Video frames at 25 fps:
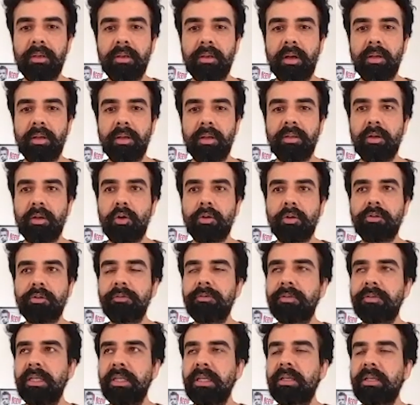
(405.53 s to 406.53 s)
there are lots of
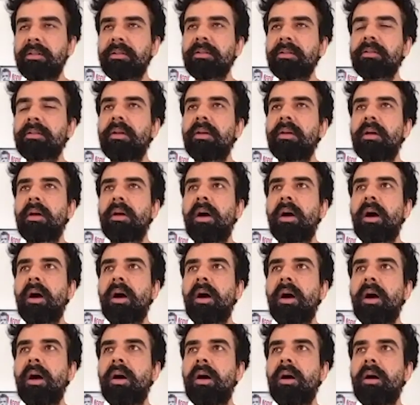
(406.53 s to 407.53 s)
scenes,
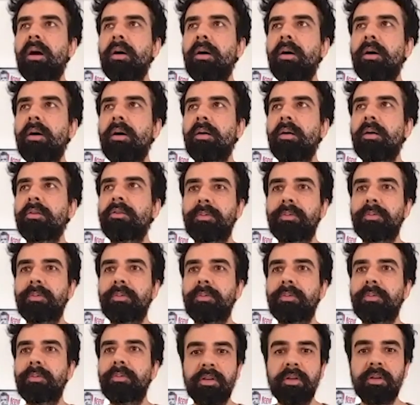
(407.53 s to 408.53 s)

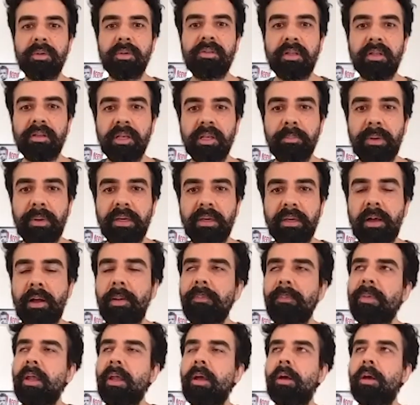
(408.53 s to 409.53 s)
especially with Sandeep Bhaiya,
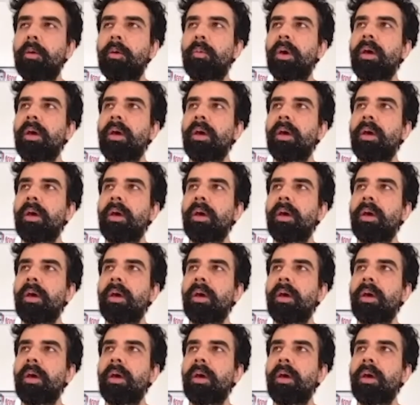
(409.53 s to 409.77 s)
where